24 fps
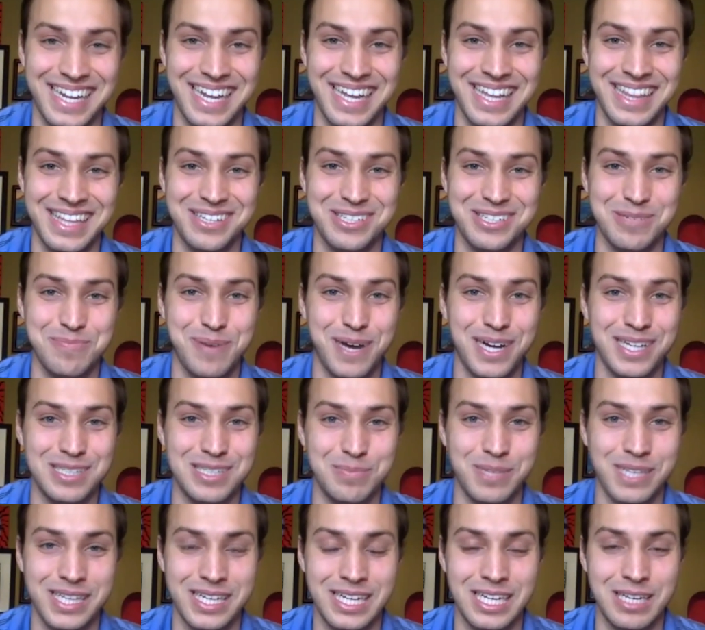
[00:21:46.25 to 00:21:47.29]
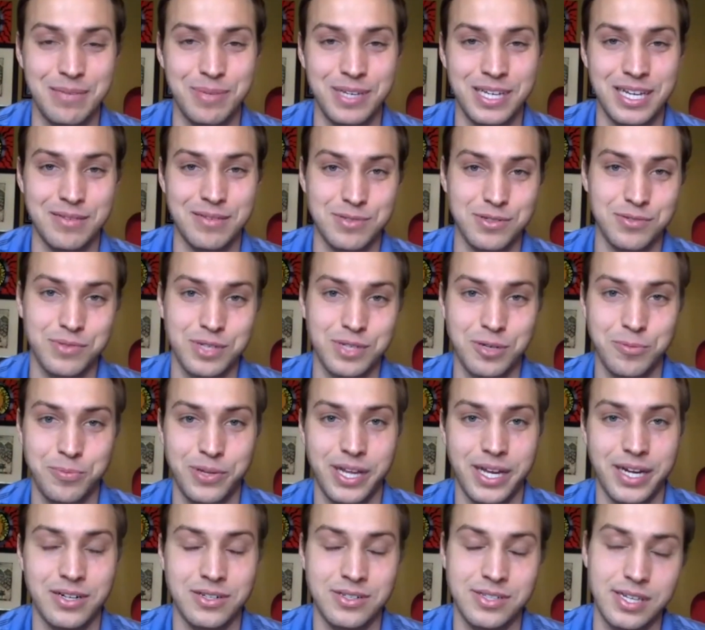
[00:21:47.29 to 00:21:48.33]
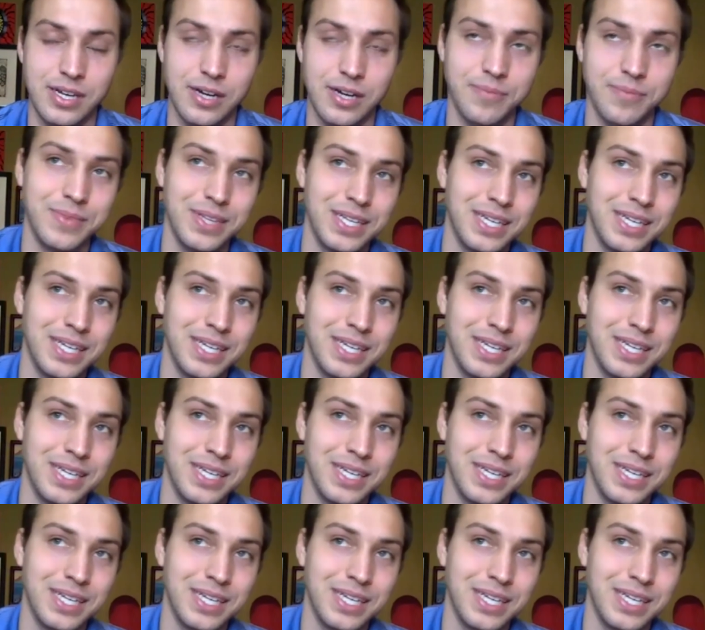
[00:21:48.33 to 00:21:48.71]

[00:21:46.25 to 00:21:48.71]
and there's a possibility he becomes a real player. So.